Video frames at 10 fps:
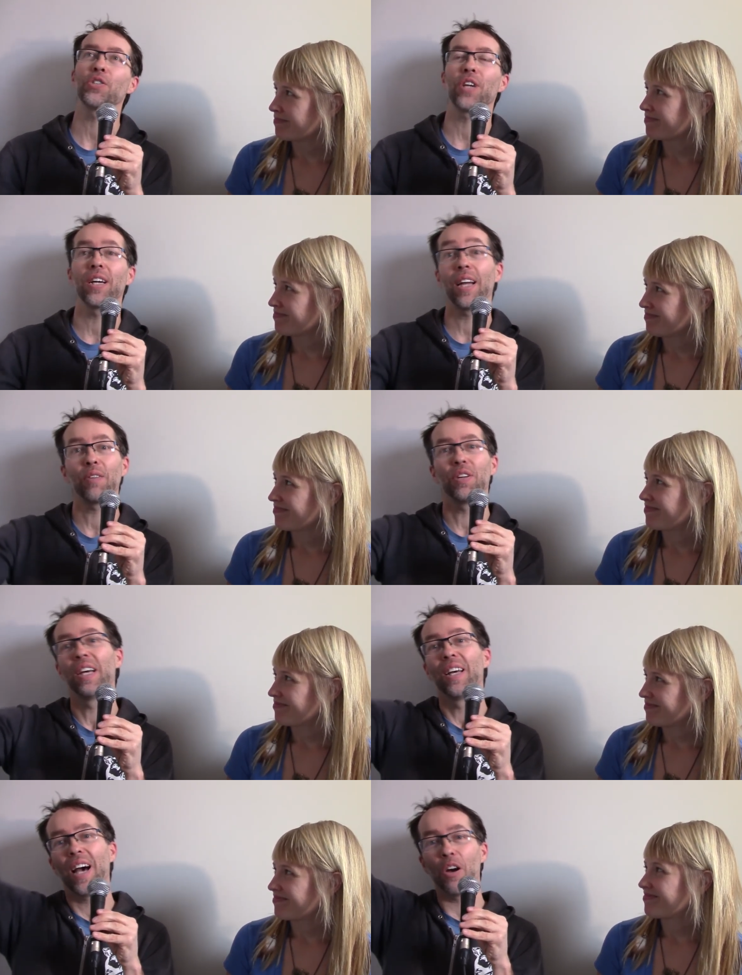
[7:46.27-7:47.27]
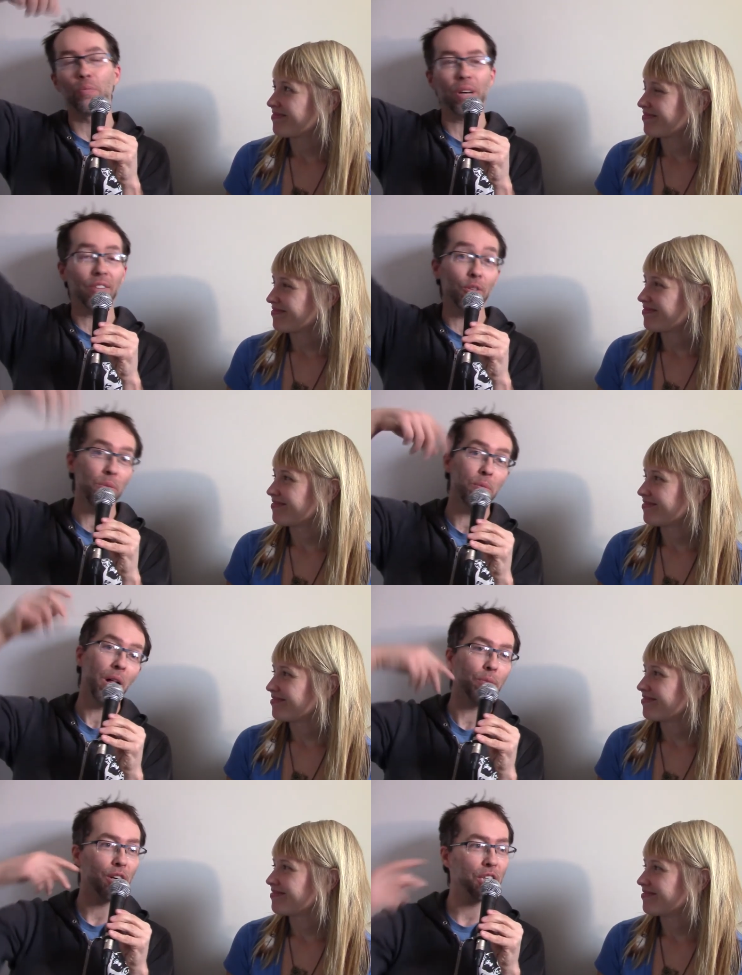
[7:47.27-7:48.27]
Speaker 1: tree, and I would pick from the
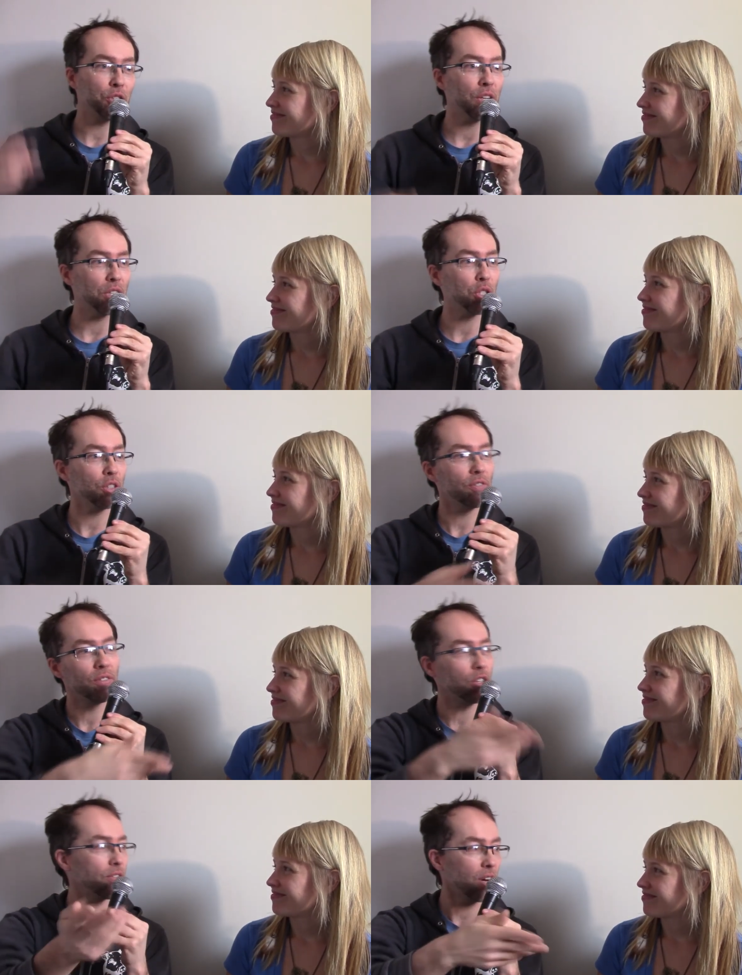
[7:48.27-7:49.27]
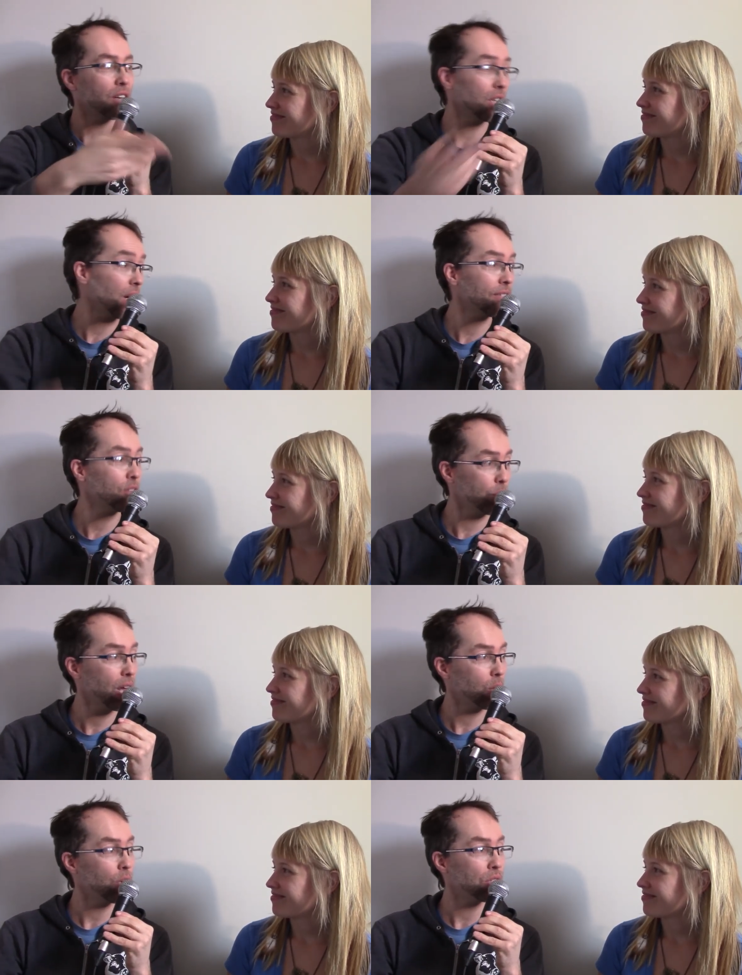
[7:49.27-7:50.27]
mulberry tree. So you've found a lot of food
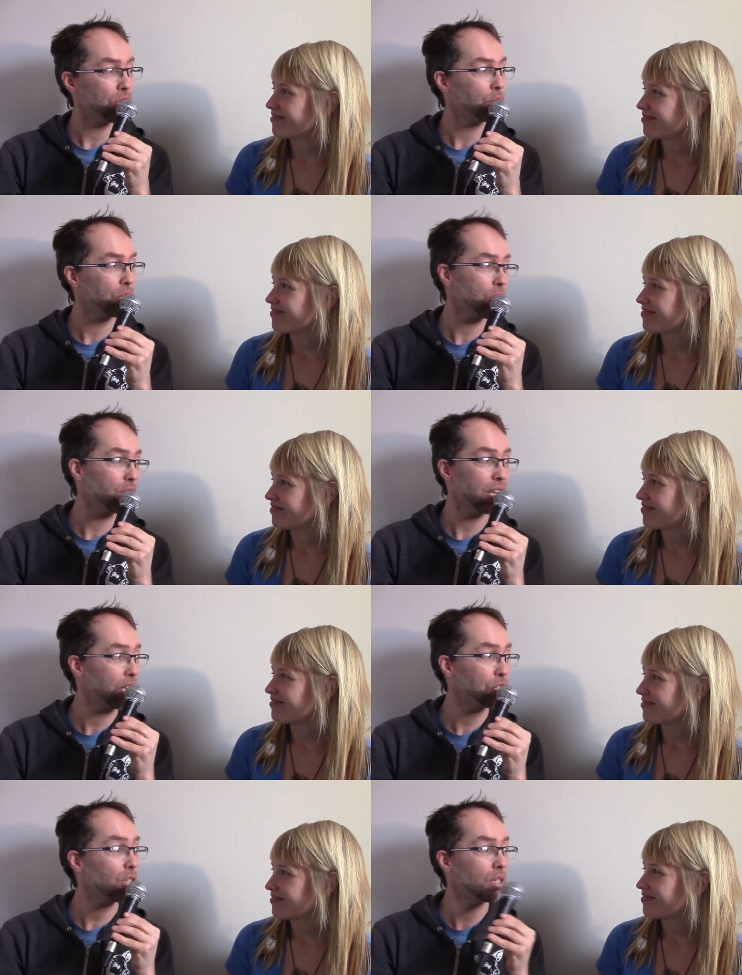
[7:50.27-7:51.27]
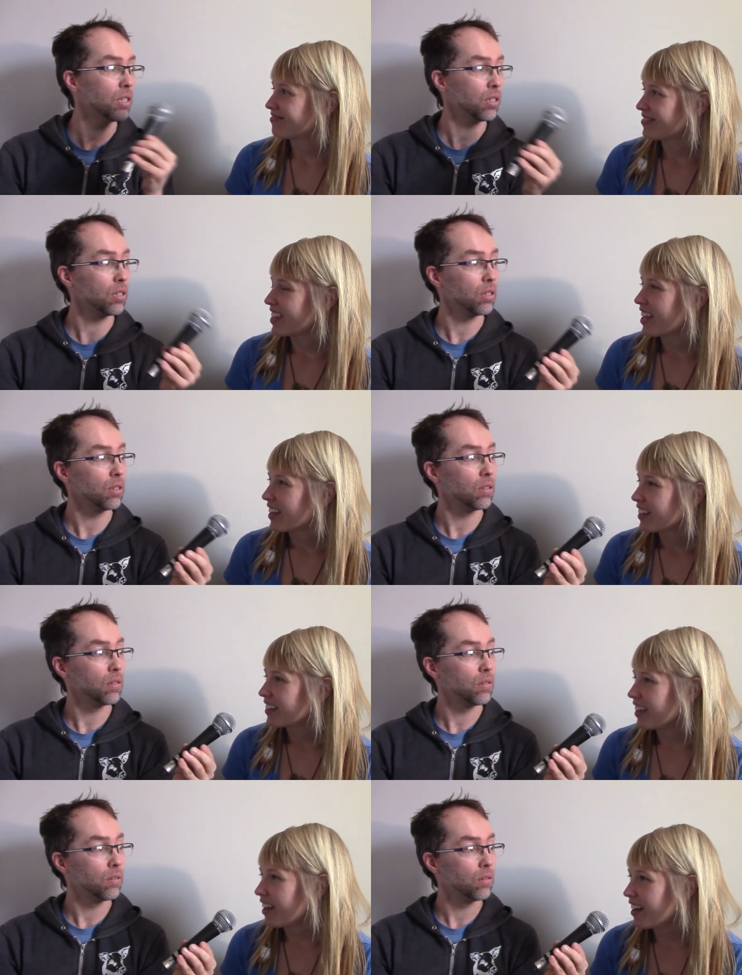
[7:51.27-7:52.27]
that way too, just out in nature.
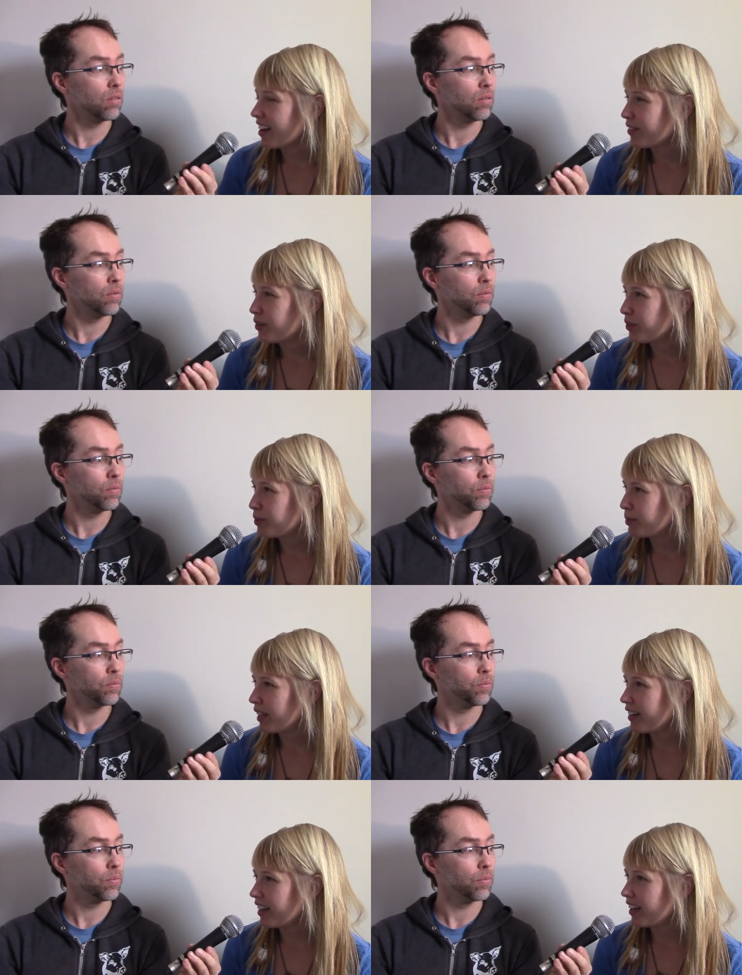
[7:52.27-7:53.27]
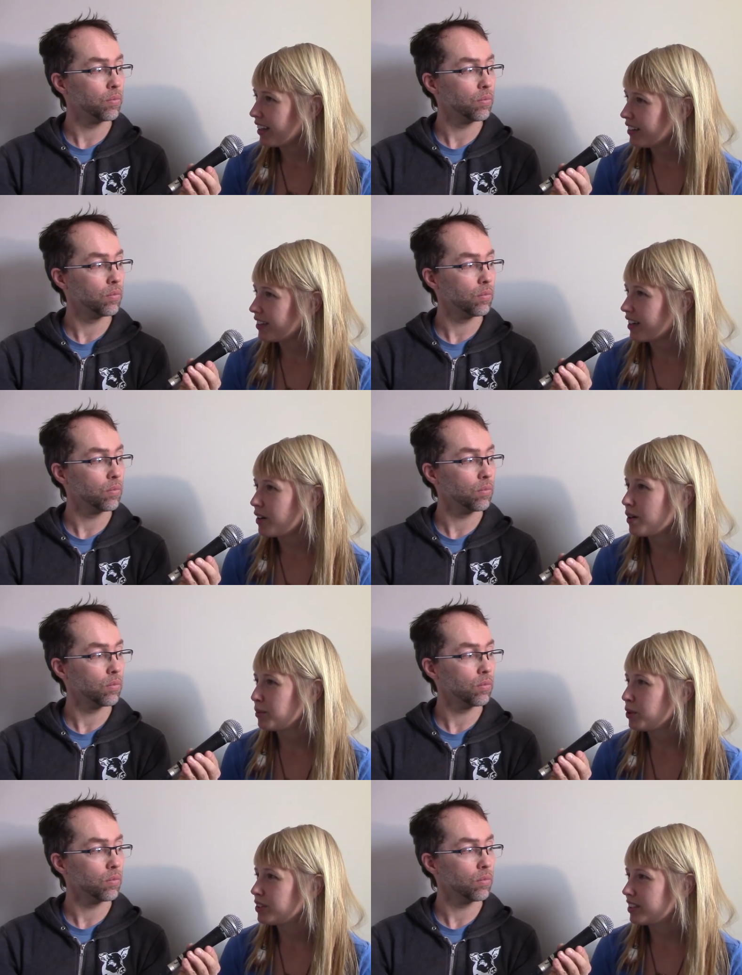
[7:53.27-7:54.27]
Speaker 2: Yeah, I don't plan ahead how
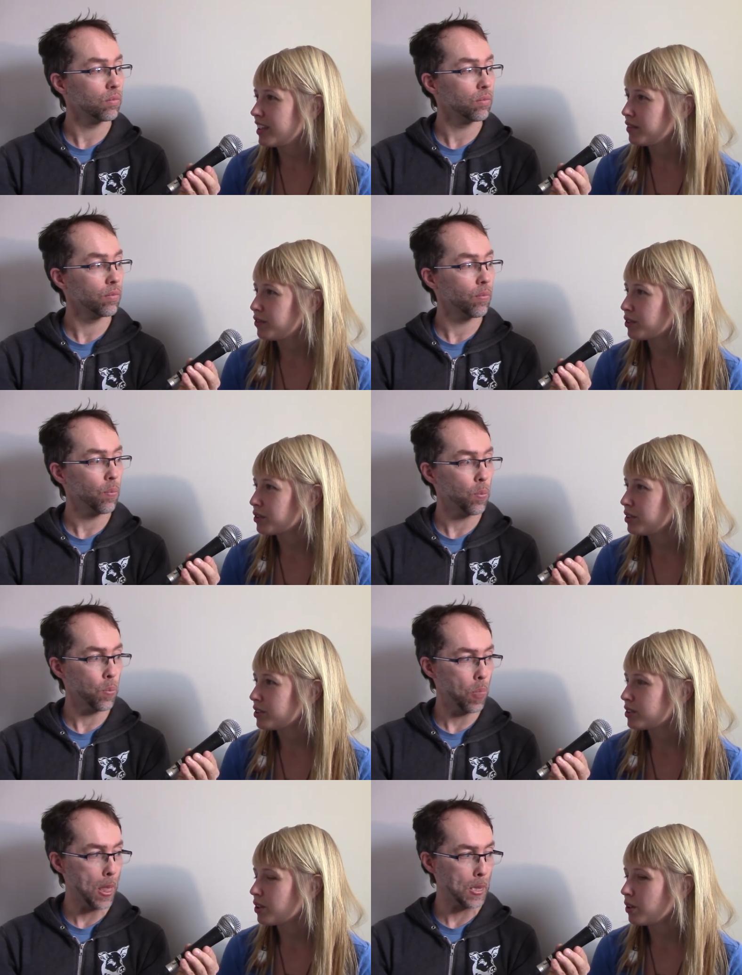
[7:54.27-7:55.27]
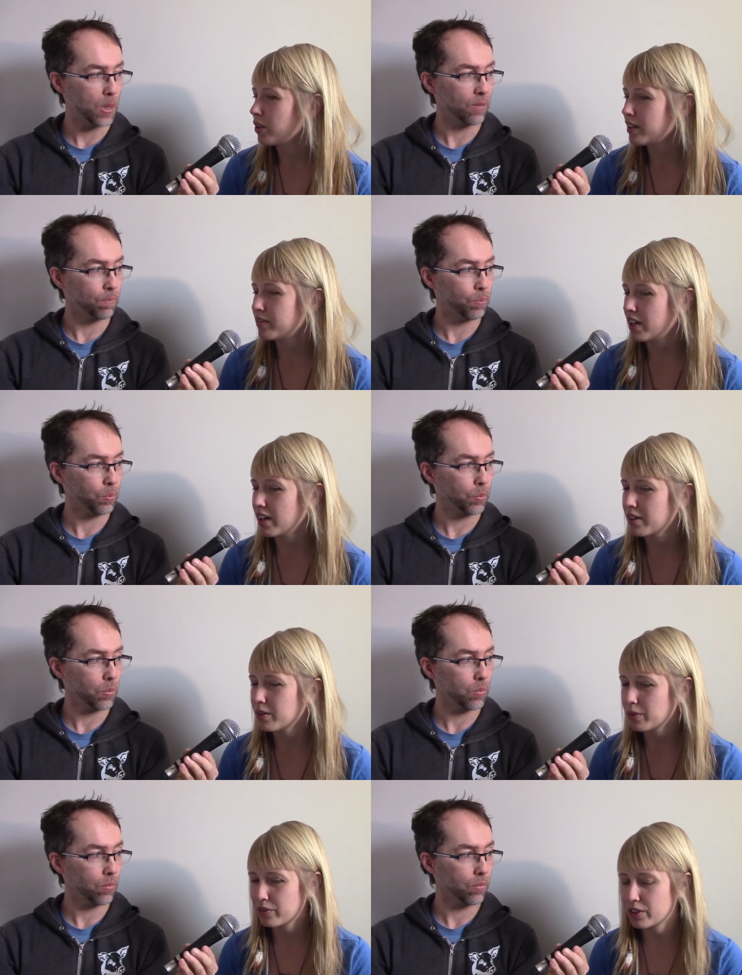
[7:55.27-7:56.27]
I'm going to get food. So if
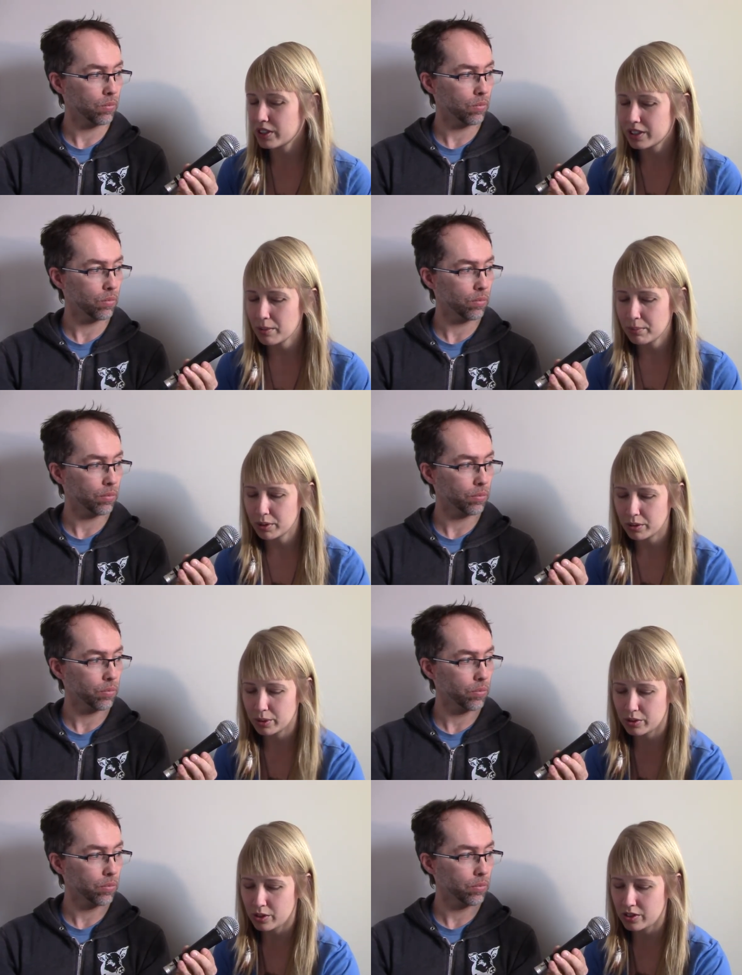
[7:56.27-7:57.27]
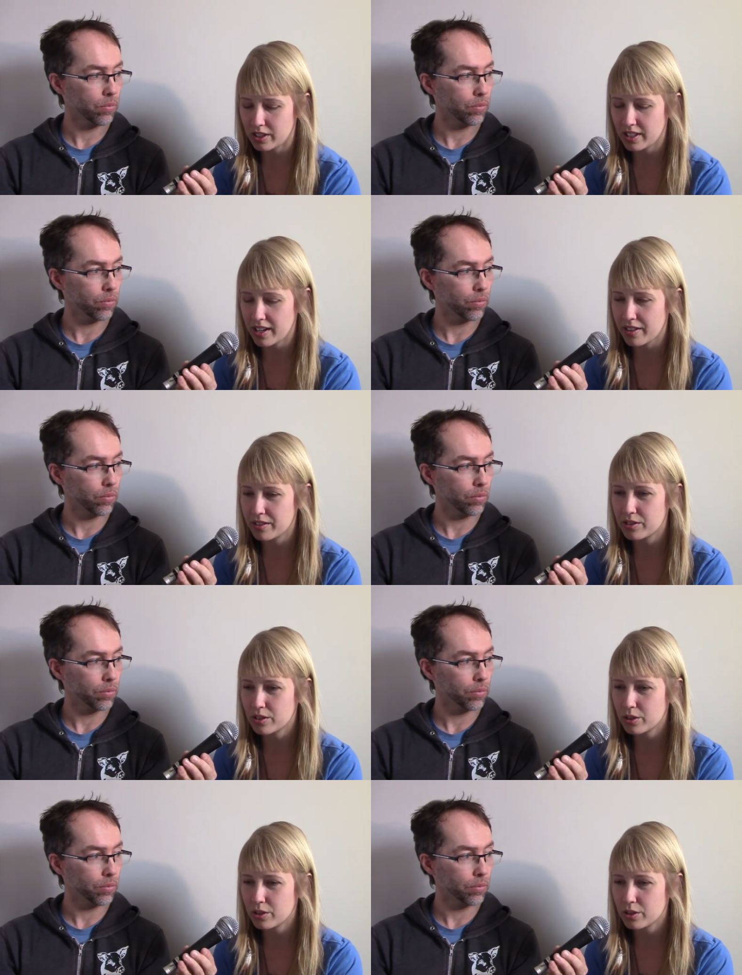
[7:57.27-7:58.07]
I, for example, was just in Athens,